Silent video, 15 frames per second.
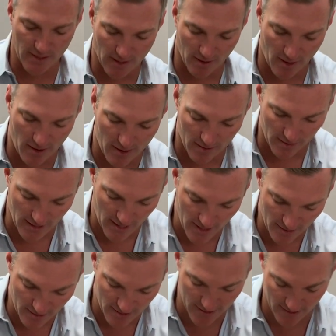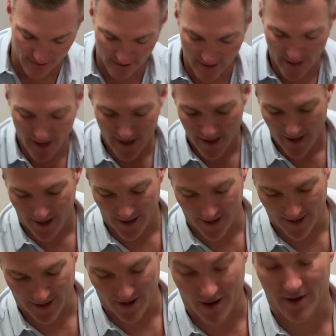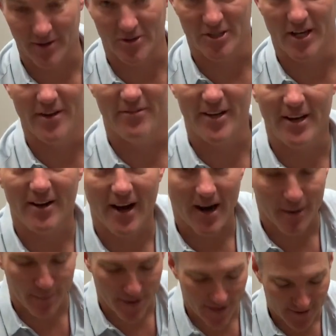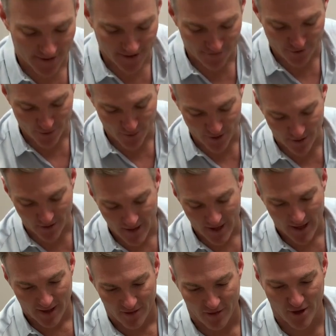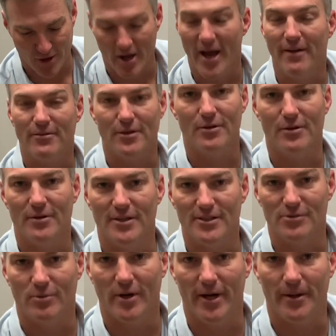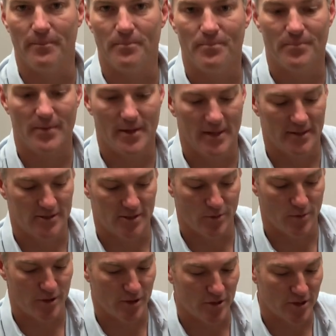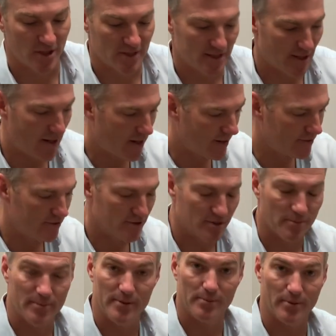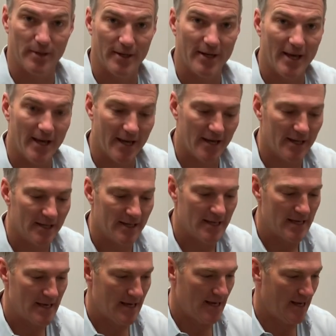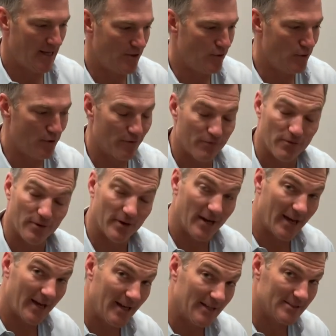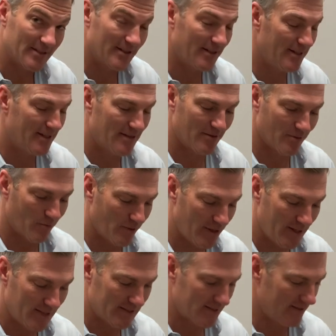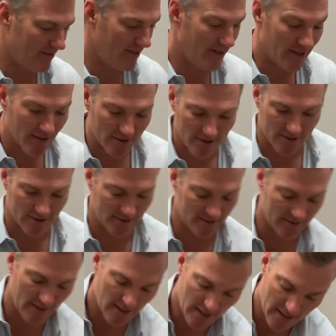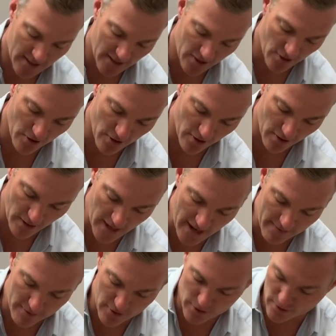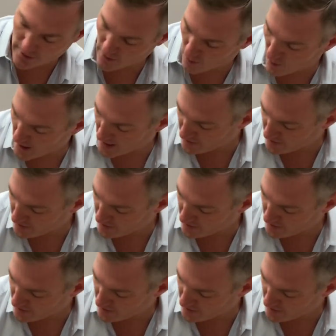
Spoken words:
a longevity chiropractor, if you will, then you have to do it this way. So when you adjust hundreds of people a day and you do it for days on end or weeks and years, and you're going to have to do it in a way